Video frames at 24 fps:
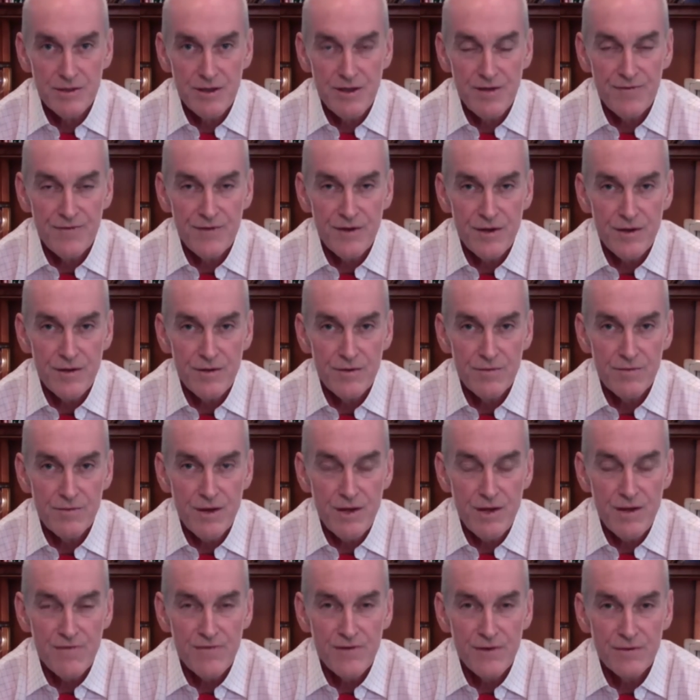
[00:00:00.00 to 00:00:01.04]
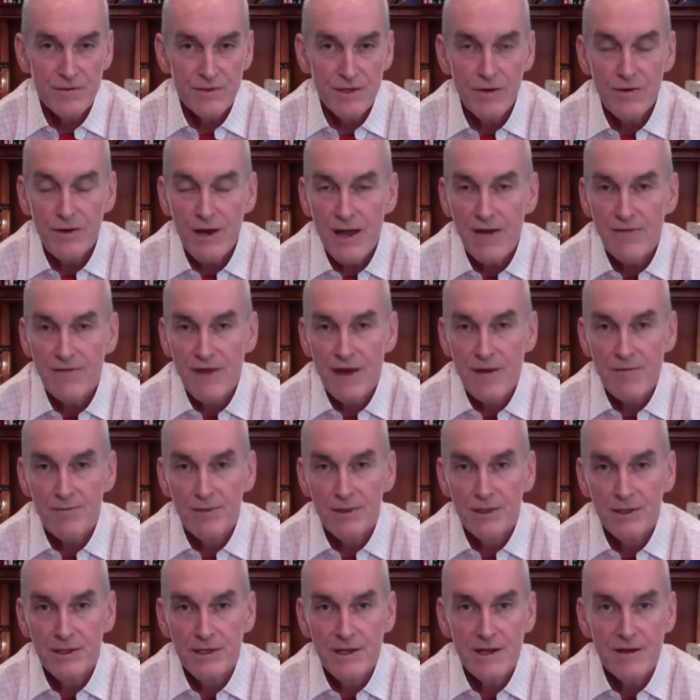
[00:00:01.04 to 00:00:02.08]
If you don't have that
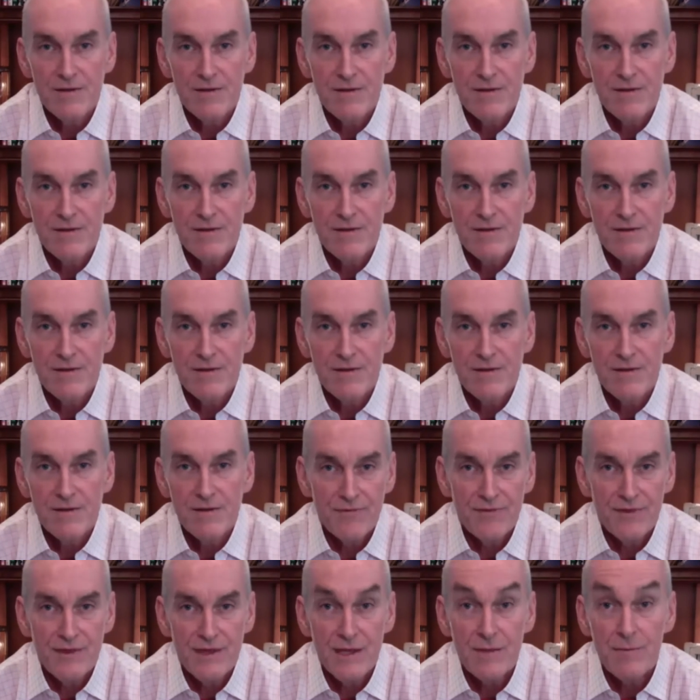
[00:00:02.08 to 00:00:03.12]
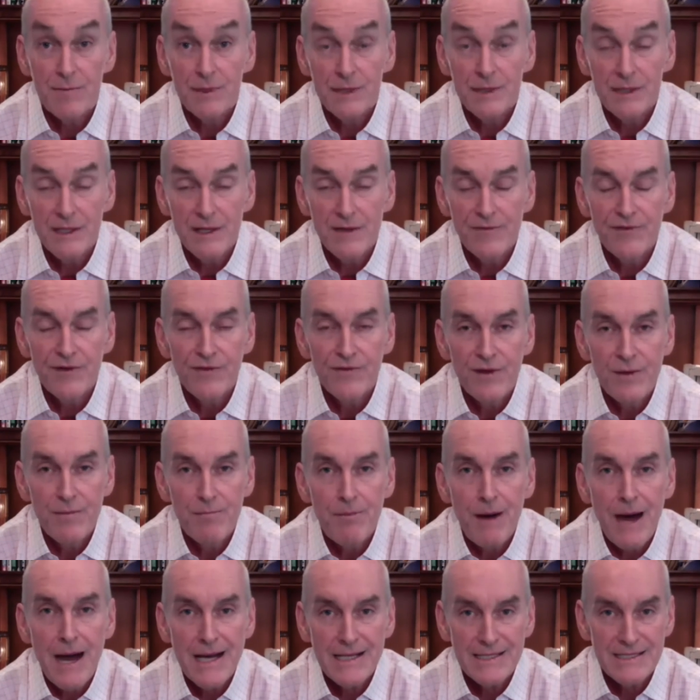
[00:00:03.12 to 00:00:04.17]
belief, then you have the belief of
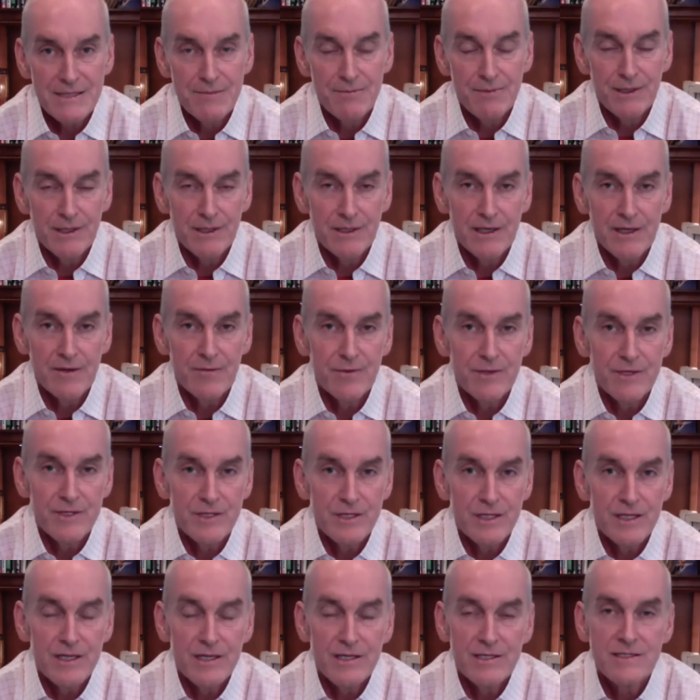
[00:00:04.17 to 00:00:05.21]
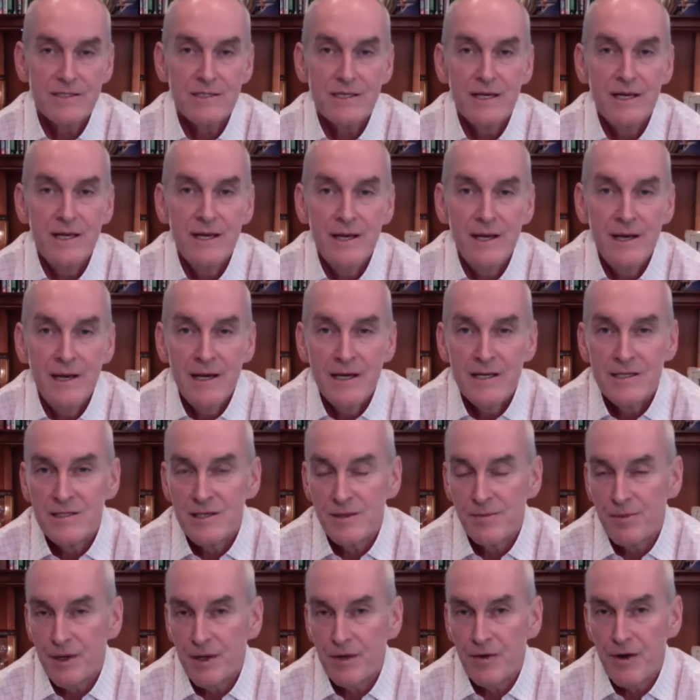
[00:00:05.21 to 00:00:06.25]
impossibility, which leads to
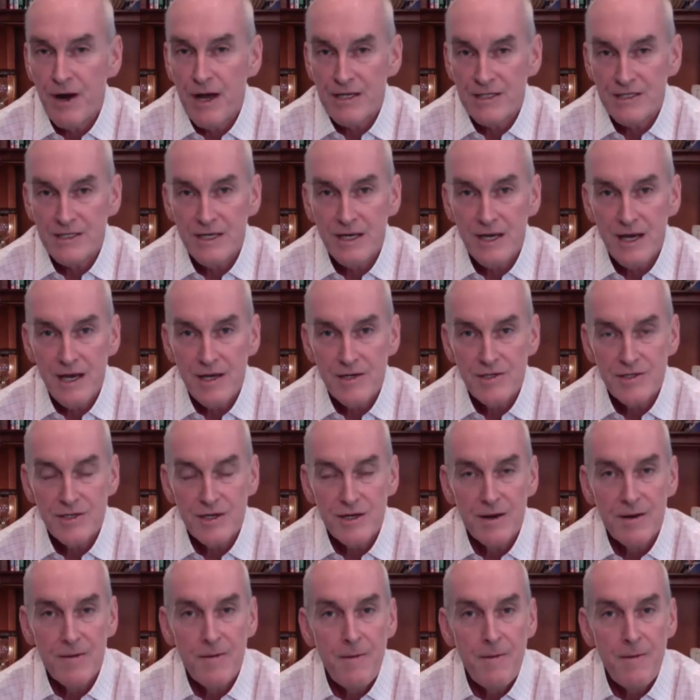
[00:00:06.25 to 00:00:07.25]
procrastination.